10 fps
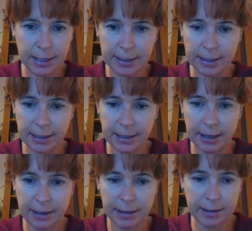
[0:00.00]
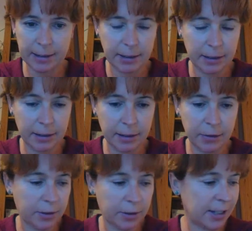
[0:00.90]
and you
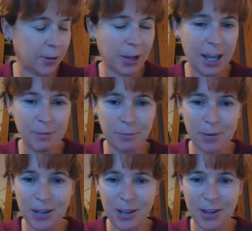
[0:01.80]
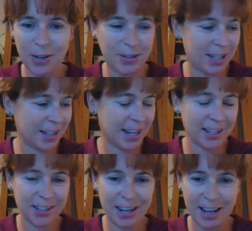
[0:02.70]
can still keep using the
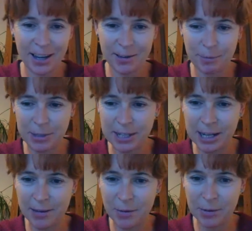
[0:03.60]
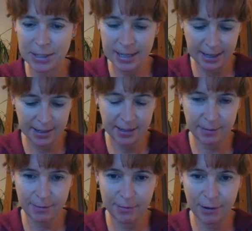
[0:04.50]
hashtag, particularly if you want to send us
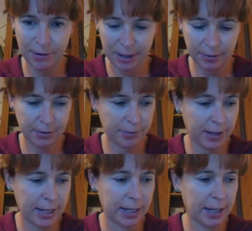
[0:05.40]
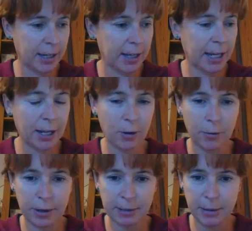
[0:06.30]
photos of any
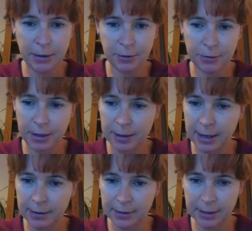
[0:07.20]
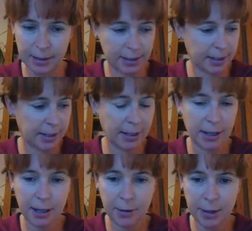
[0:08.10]
glorious meals or anything else that you
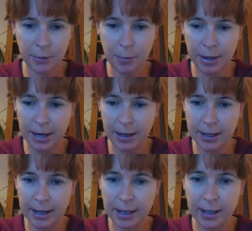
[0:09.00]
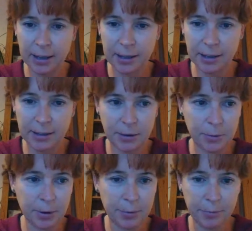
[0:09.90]
think we might like. So
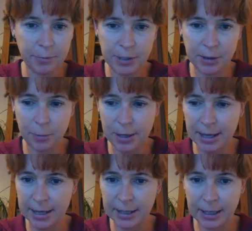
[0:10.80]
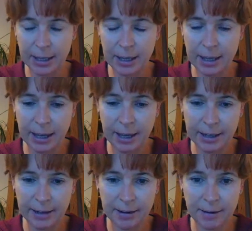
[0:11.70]
we'll still be here,
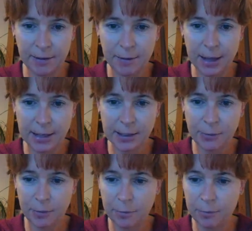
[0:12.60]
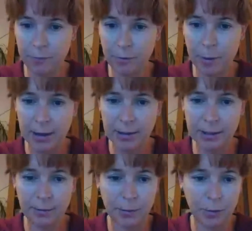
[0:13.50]
and thanks from
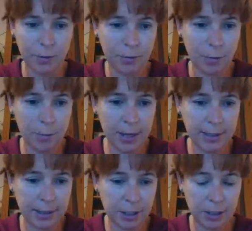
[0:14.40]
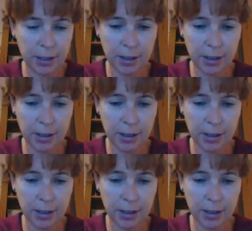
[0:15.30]
us for being such a